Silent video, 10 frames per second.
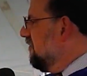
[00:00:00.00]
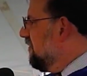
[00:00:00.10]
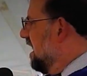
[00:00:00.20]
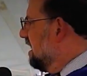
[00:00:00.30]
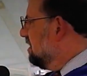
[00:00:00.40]
and
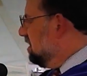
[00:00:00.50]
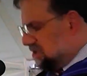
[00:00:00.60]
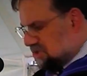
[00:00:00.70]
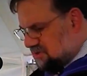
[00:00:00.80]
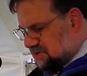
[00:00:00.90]
friends,
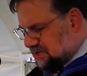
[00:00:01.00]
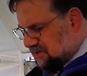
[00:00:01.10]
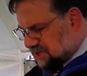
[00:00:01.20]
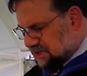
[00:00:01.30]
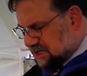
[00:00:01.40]
Jews,
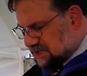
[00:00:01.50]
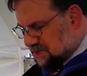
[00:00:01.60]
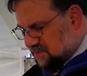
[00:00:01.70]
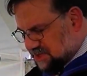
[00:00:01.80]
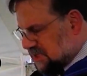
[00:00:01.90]

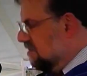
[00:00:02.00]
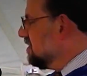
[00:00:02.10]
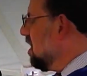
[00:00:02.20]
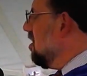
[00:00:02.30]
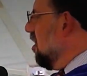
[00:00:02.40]
Christians, and
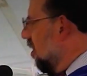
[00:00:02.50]
Muslims,